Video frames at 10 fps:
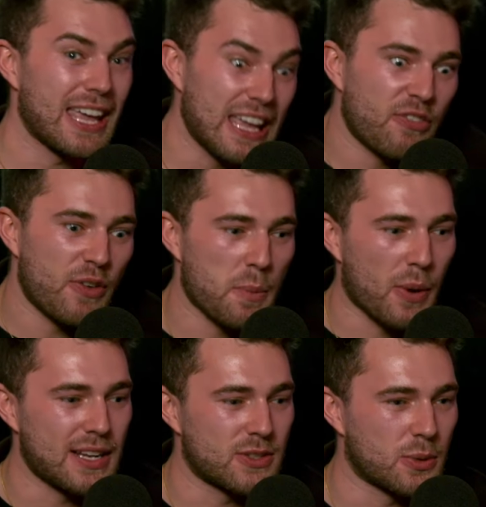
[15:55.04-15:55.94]
if it
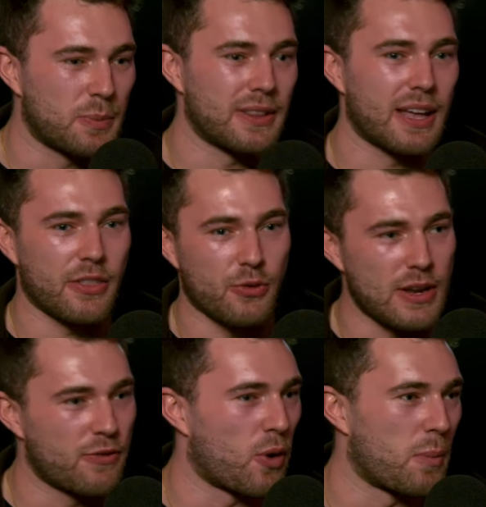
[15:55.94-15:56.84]
breaks up in that
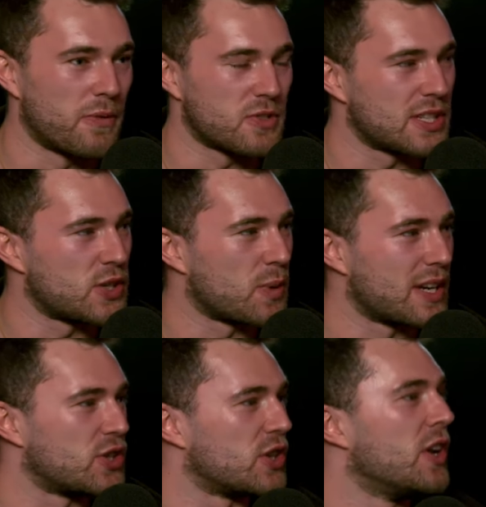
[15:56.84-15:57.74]
3-4 month
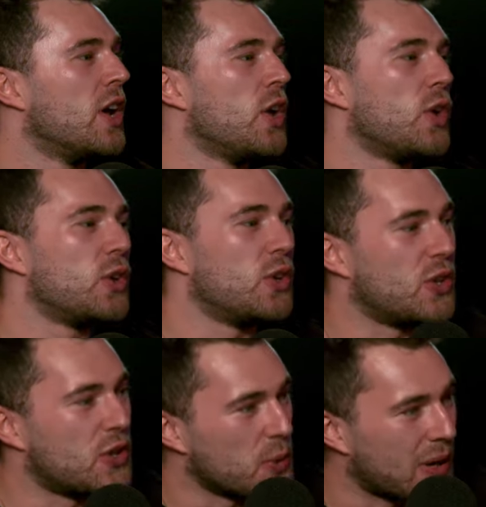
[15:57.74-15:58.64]
situation,
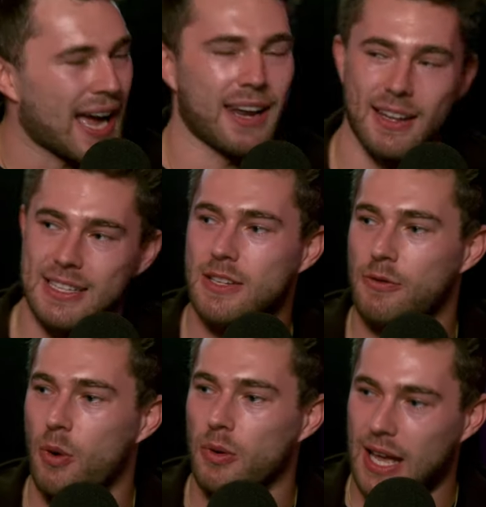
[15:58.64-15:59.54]
you can at least
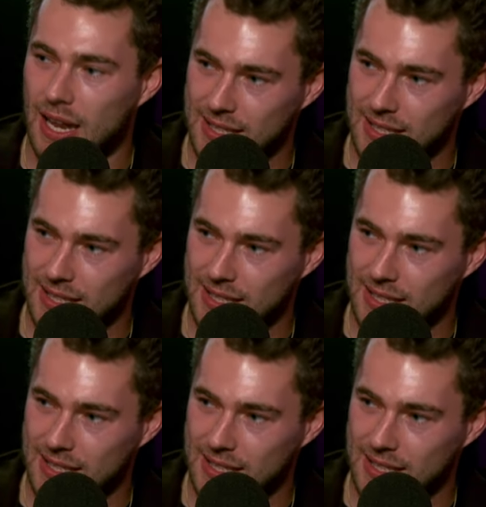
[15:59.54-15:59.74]
afford that